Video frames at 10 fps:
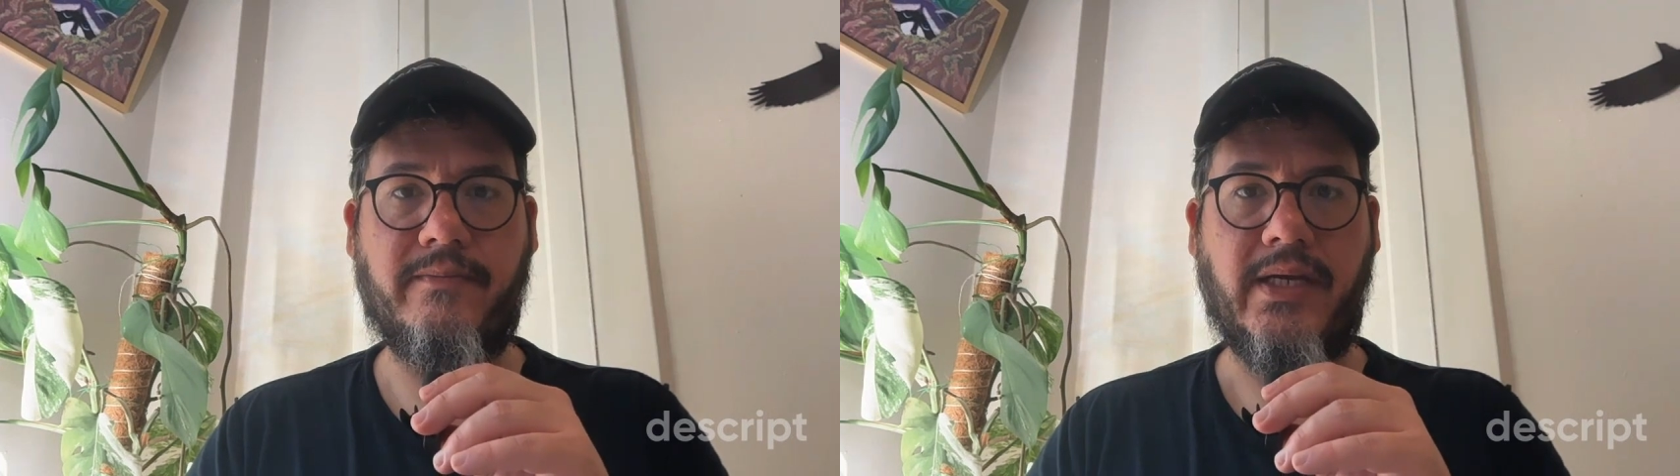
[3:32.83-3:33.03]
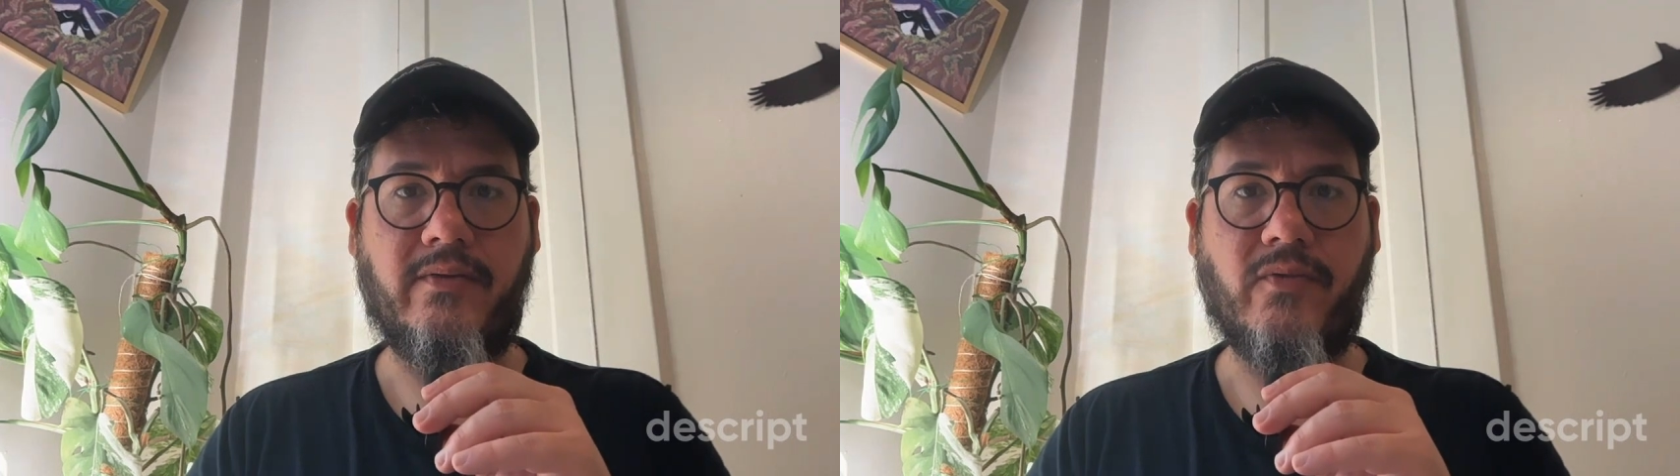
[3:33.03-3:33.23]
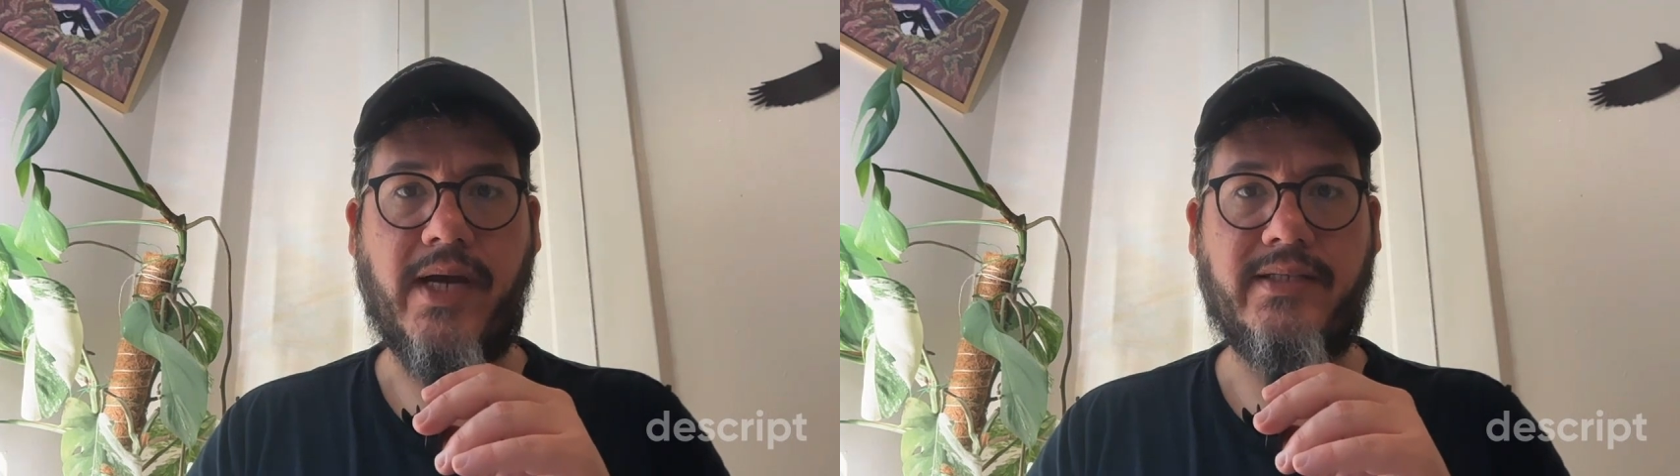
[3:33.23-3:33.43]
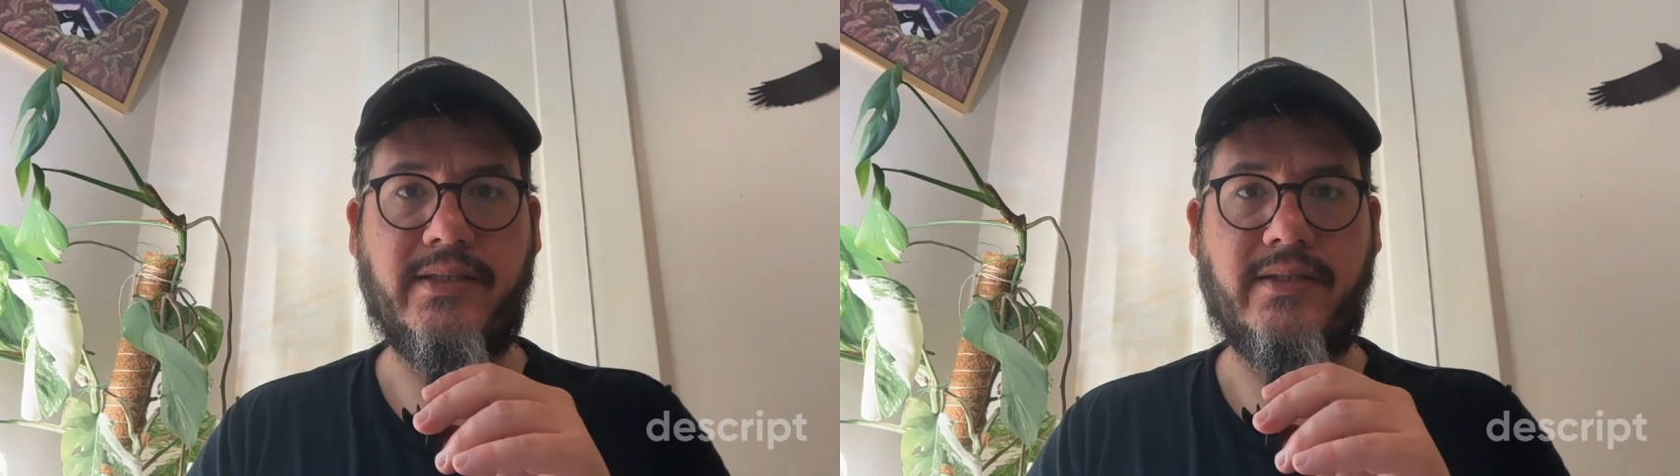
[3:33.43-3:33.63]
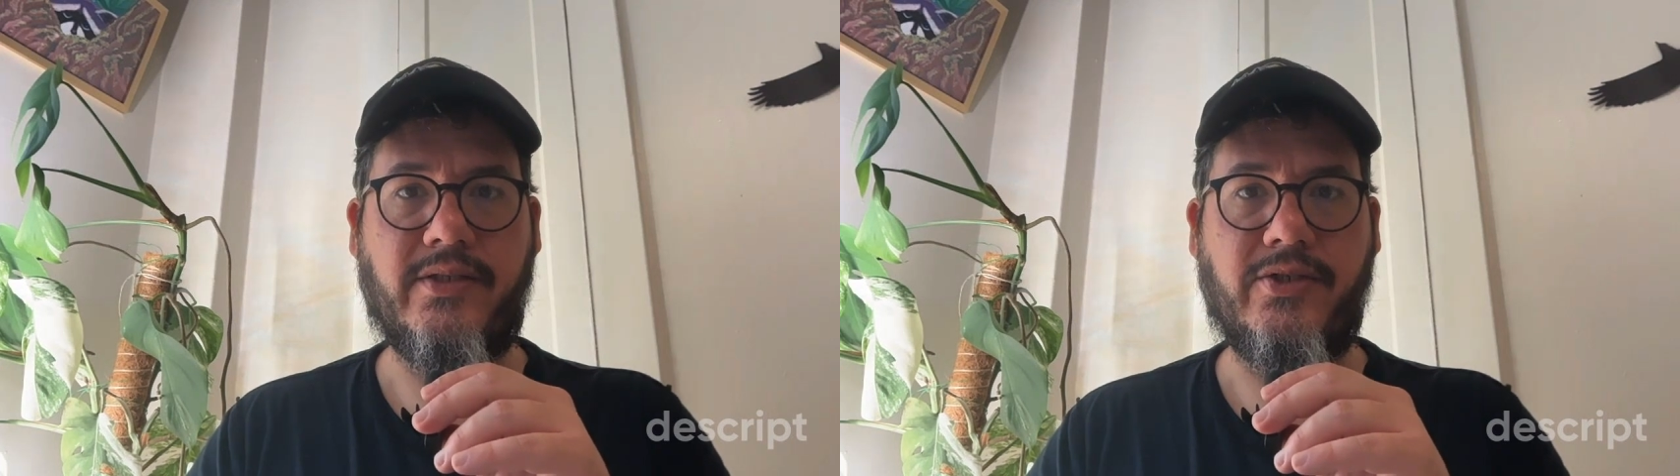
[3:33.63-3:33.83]
and
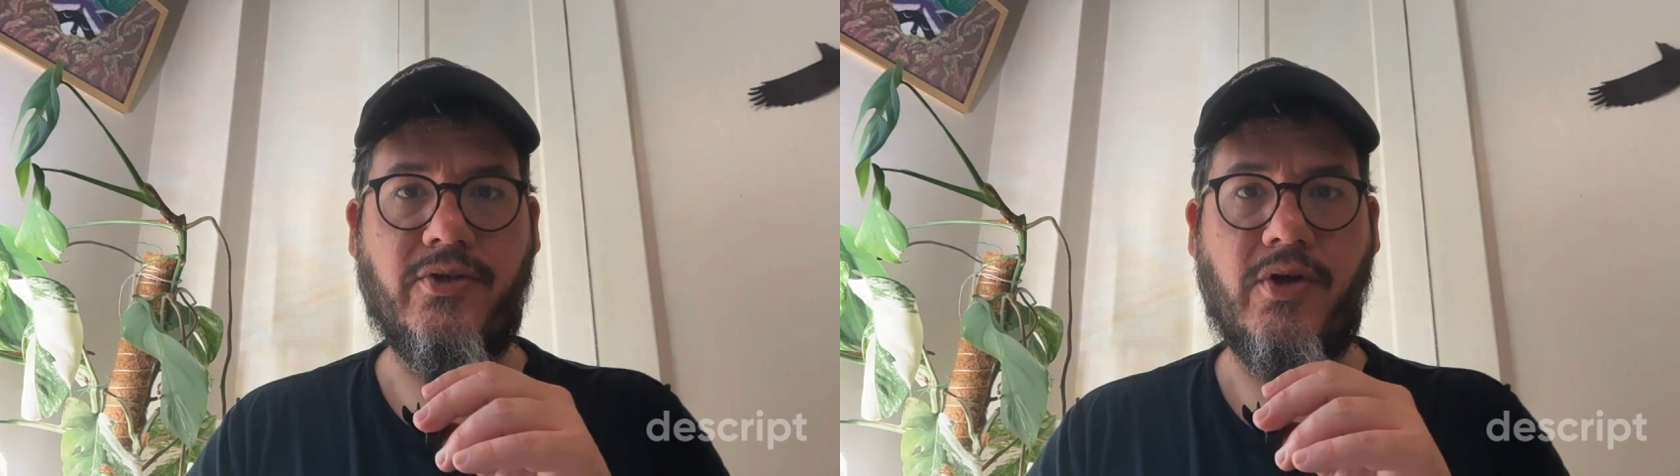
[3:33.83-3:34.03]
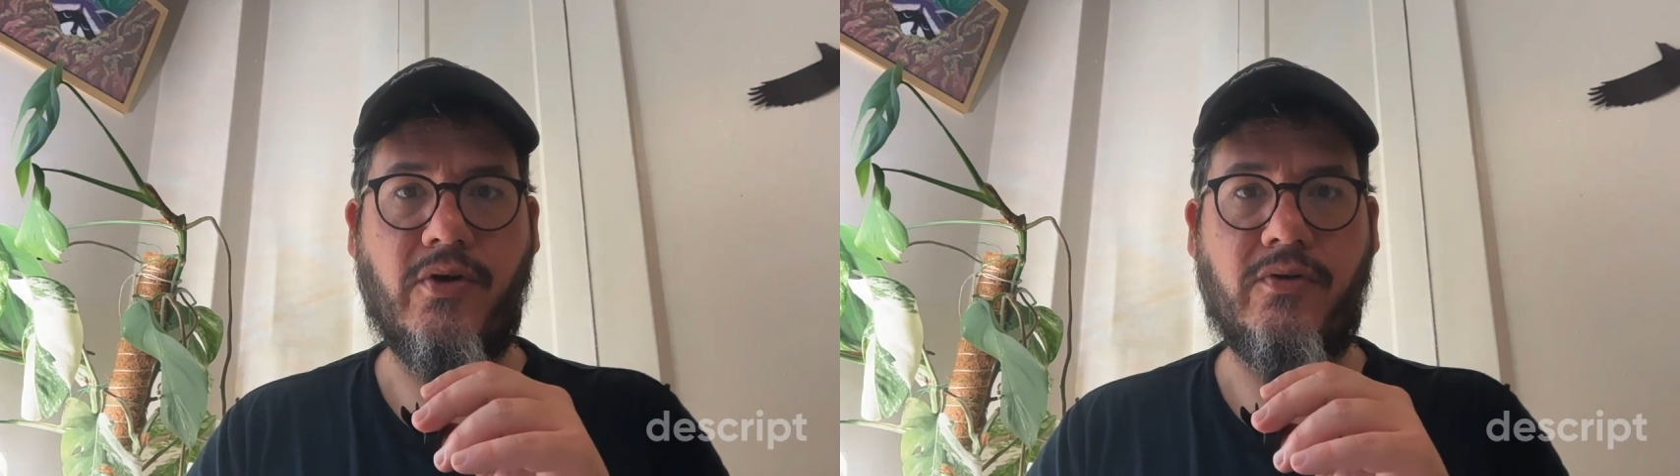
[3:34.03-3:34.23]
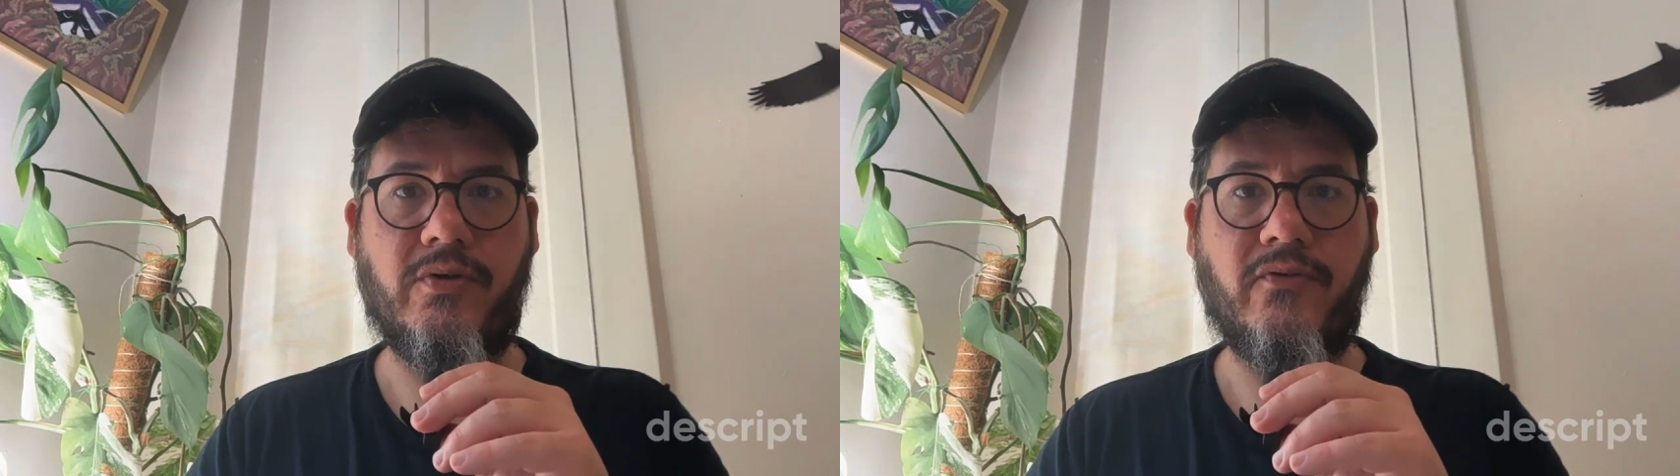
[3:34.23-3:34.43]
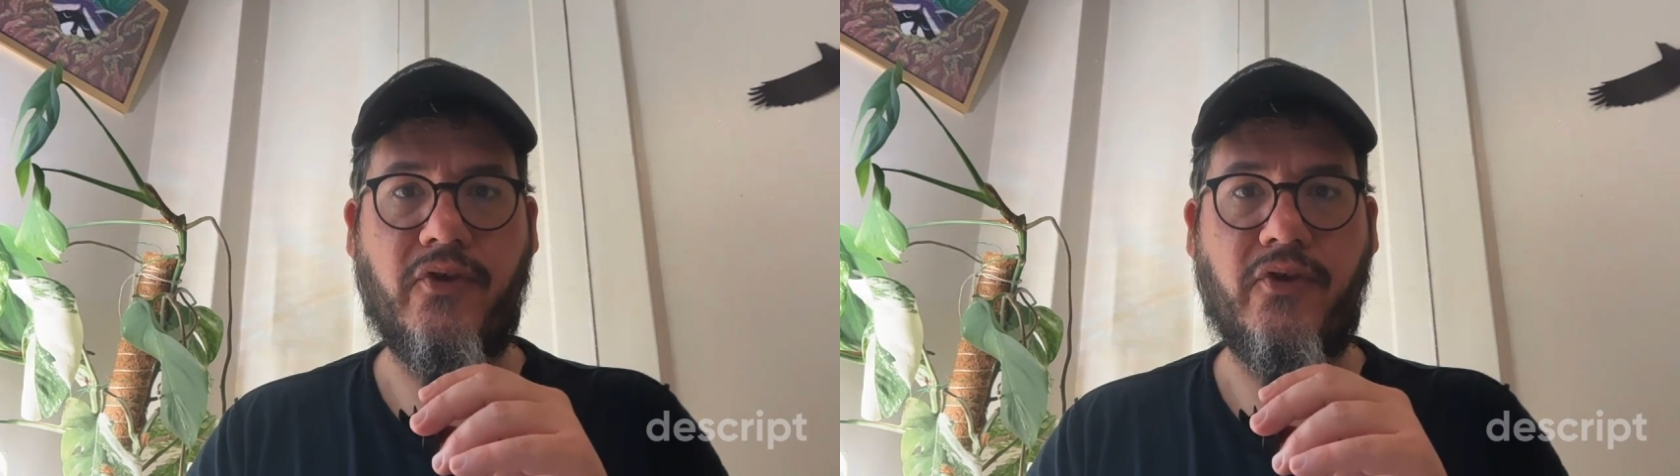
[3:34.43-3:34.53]
writes it to your own